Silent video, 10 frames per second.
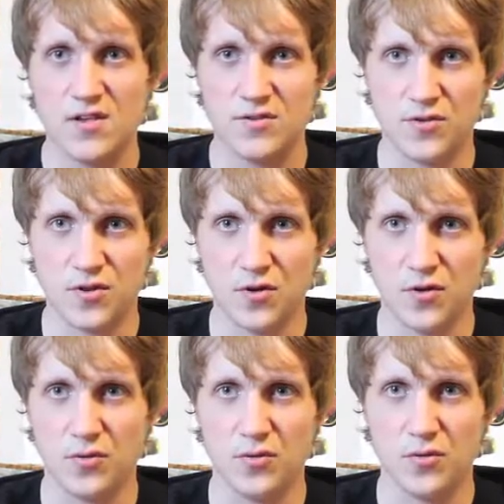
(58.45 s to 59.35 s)

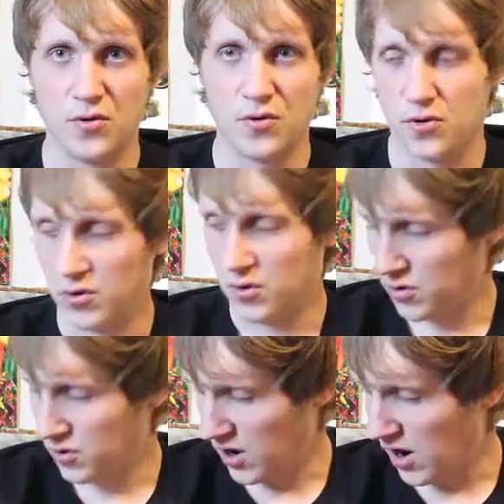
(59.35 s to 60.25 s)
So
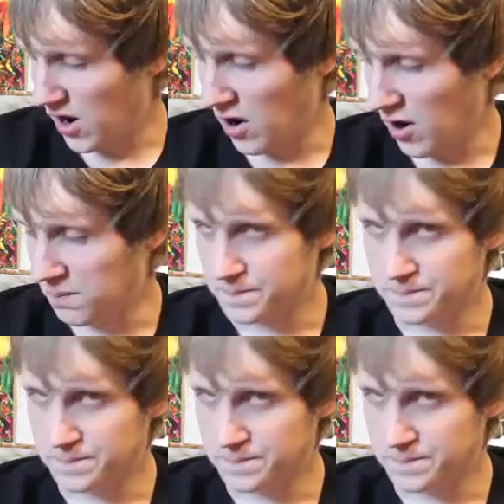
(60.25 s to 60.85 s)
I'm